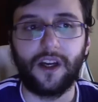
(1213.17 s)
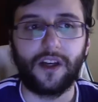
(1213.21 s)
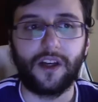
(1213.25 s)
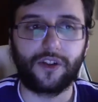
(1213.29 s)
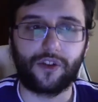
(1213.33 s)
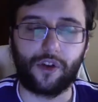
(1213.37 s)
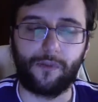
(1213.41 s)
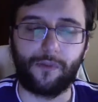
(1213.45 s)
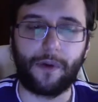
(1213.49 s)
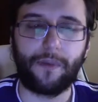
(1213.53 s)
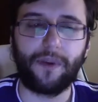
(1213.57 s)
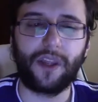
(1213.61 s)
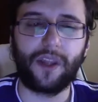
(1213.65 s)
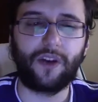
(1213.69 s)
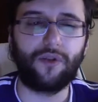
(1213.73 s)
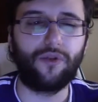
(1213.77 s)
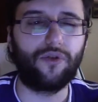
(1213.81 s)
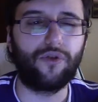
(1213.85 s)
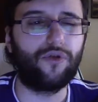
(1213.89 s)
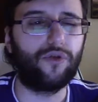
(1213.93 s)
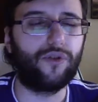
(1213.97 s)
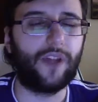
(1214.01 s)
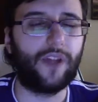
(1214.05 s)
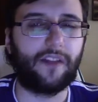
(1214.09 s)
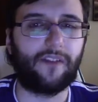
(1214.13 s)
So maybe they could
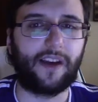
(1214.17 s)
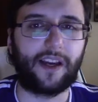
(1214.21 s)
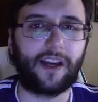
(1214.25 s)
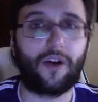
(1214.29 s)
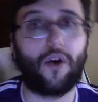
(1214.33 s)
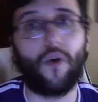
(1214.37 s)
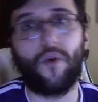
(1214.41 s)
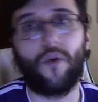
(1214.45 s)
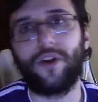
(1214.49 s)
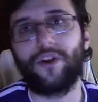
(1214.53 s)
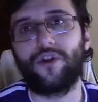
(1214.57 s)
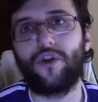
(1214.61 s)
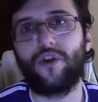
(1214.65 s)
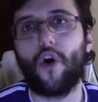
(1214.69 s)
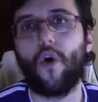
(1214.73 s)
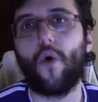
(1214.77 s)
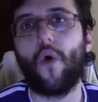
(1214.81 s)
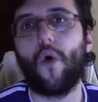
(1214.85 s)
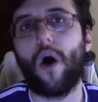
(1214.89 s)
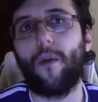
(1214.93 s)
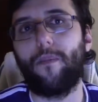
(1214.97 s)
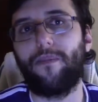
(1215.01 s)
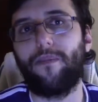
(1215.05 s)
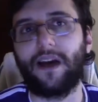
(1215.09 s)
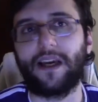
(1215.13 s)
do that, like, oh, in
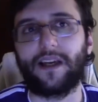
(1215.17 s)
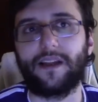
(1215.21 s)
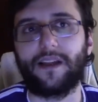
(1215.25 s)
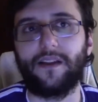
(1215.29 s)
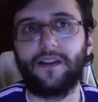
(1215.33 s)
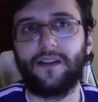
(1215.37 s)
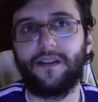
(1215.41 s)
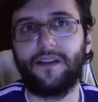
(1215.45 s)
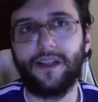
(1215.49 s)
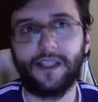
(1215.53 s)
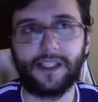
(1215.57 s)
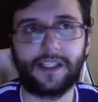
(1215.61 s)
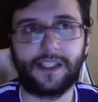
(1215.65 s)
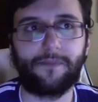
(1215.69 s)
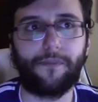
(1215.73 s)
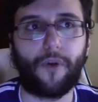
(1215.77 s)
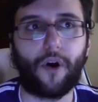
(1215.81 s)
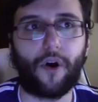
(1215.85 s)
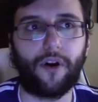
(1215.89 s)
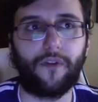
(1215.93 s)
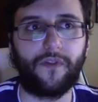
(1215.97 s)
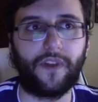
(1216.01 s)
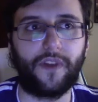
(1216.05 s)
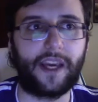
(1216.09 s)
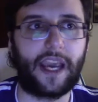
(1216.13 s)
co-op, like this
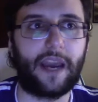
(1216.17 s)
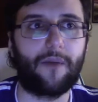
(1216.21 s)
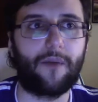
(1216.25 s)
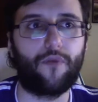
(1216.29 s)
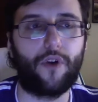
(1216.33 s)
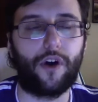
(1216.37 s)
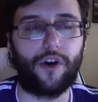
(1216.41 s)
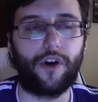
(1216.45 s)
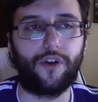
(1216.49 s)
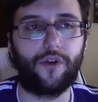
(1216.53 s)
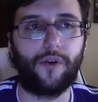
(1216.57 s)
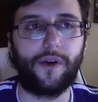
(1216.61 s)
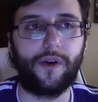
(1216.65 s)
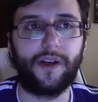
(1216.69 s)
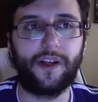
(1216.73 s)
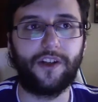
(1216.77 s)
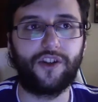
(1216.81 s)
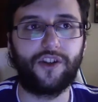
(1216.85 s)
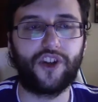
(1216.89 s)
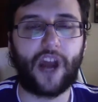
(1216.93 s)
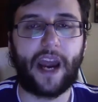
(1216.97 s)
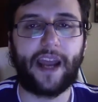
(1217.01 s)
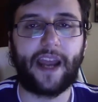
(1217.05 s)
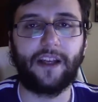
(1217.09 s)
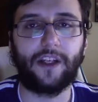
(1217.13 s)
part of the game where you're in the
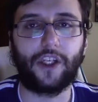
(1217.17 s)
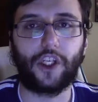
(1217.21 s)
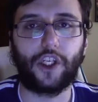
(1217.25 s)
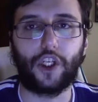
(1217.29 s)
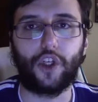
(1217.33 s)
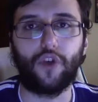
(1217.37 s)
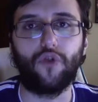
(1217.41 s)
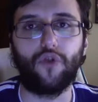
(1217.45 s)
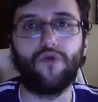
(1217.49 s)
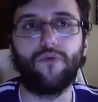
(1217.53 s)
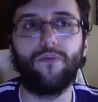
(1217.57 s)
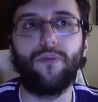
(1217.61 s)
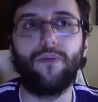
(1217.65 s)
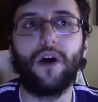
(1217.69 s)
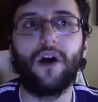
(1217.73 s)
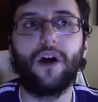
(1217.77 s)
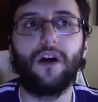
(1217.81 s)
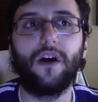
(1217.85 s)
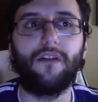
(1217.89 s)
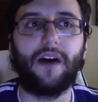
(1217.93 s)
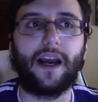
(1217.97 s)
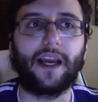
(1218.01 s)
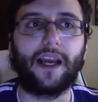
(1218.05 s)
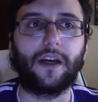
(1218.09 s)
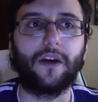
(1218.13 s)
giant cube,
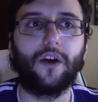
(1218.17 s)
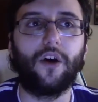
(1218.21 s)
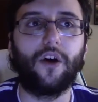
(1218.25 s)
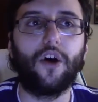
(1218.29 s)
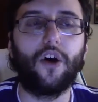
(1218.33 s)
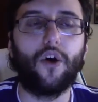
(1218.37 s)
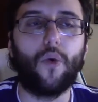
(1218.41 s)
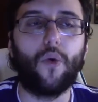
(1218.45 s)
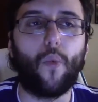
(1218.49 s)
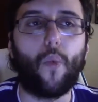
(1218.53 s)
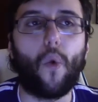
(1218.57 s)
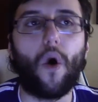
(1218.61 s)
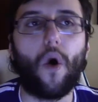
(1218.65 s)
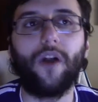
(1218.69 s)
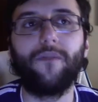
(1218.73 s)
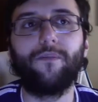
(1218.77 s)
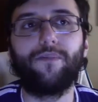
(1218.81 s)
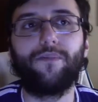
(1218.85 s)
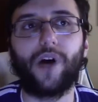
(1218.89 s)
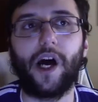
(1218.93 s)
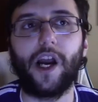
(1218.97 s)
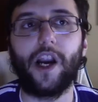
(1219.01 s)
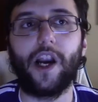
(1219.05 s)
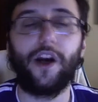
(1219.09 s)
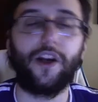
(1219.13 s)
like one
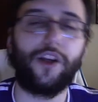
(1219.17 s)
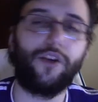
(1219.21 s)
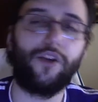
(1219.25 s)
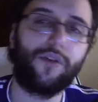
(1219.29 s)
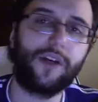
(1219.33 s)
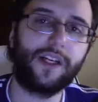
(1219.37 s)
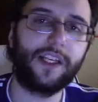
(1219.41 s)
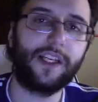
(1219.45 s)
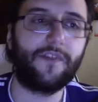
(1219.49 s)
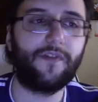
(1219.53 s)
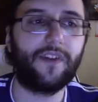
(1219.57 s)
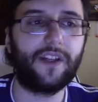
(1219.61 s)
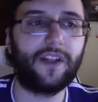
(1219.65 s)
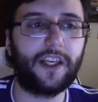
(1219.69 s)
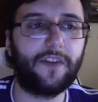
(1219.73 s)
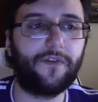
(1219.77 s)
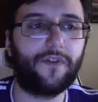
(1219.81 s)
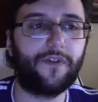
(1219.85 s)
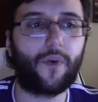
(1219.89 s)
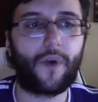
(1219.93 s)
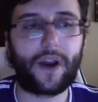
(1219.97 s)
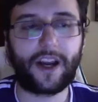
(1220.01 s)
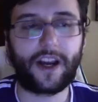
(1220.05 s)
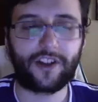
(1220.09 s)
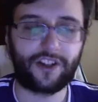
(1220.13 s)
player, you can even give
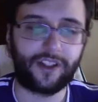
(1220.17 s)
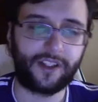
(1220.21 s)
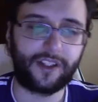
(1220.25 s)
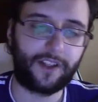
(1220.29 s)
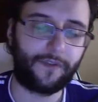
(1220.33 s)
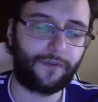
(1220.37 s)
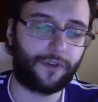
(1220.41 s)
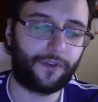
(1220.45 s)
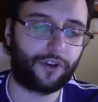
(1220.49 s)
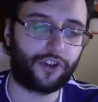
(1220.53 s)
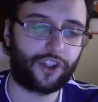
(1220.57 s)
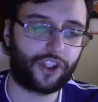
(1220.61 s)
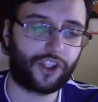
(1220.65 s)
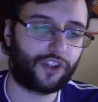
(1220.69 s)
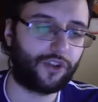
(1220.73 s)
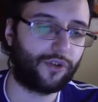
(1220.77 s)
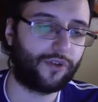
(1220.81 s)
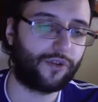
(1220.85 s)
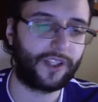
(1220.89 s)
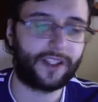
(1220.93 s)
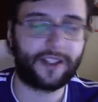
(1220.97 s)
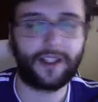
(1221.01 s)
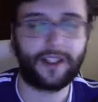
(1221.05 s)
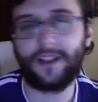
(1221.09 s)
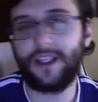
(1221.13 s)
directions if you're just
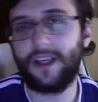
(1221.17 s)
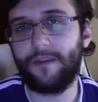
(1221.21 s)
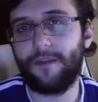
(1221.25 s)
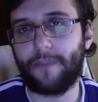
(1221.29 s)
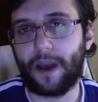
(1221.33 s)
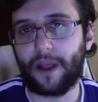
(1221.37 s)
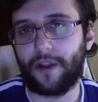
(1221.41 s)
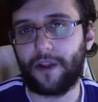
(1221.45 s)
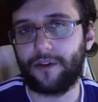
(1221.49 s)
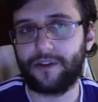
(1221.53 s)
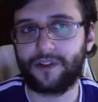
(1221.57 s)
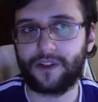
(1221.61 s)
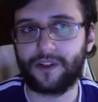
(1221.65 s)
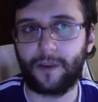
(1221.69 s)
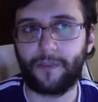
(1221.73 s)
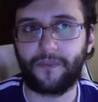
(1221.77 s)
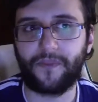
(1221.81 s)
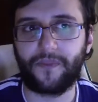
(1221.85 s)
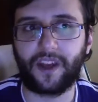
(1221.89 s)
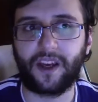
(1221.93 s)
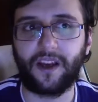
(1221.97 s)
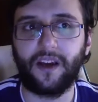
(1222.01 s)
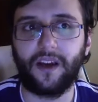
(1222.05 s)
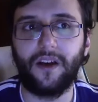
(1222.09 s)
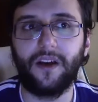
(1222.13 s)
using the D-pad or
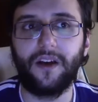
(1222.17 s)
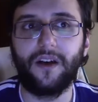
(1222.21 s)
something.